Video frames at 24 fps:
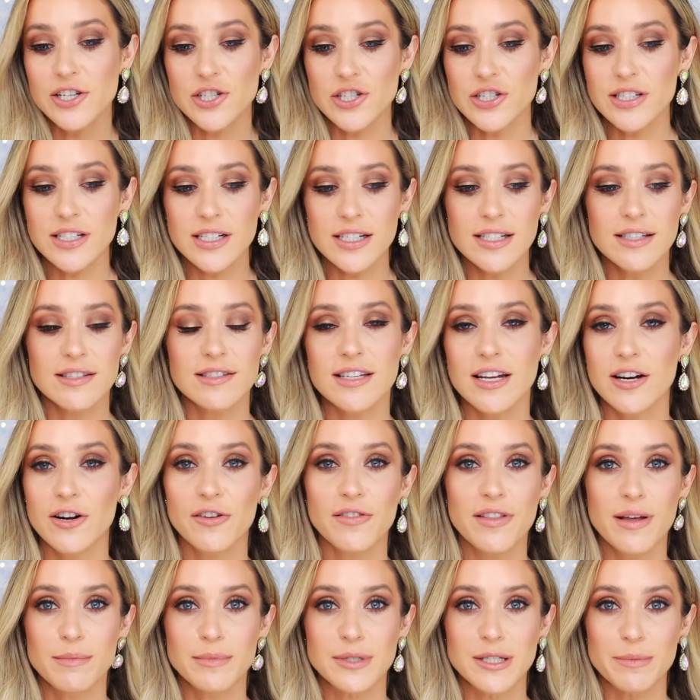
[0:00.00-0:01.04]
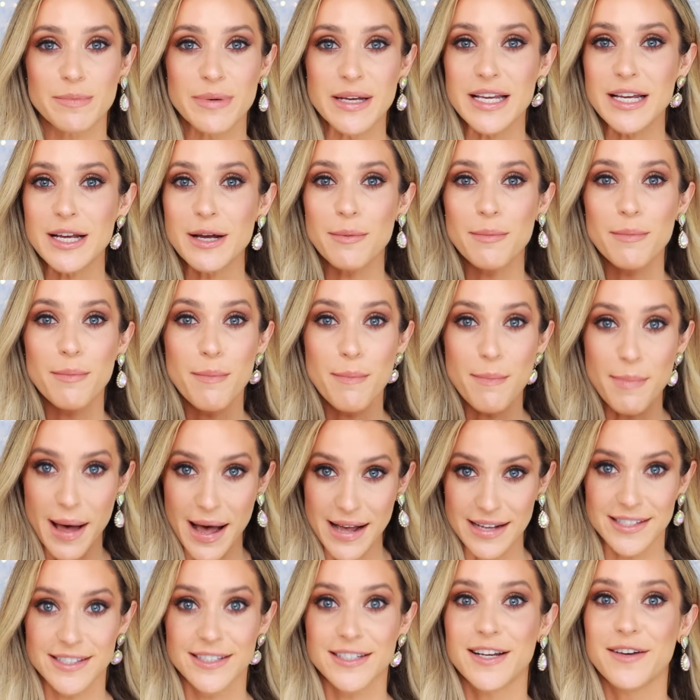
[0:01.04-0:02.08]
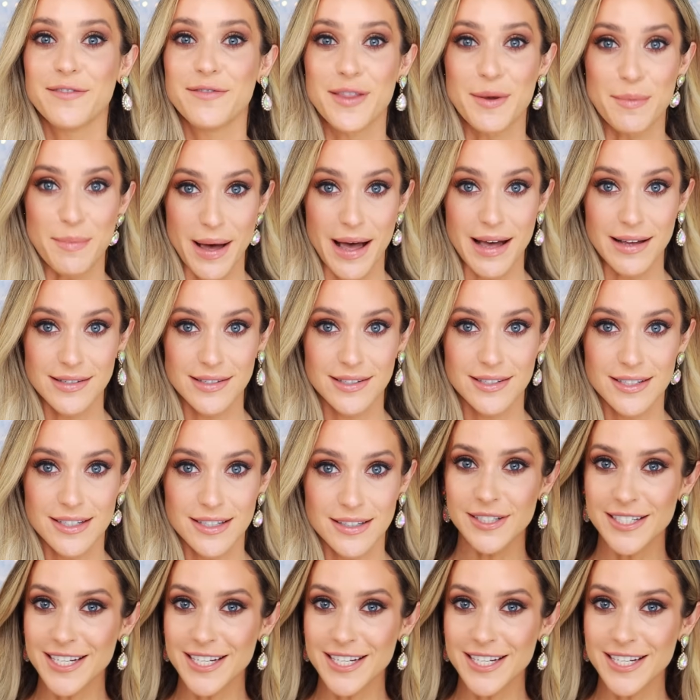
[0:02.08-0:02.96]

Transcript: just consider them to be best of the best.